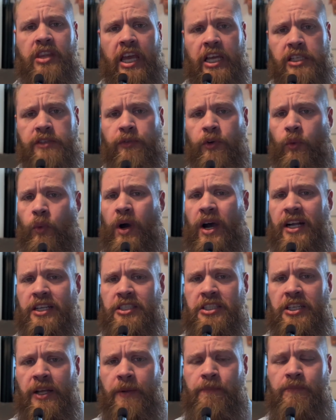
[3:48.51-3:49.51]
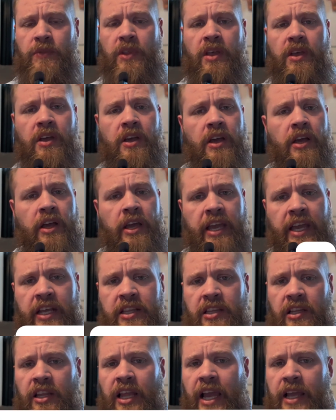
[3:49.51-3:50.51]
thanks for watching
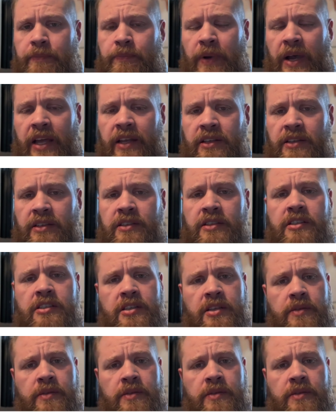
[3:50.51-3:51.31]
hit the like button,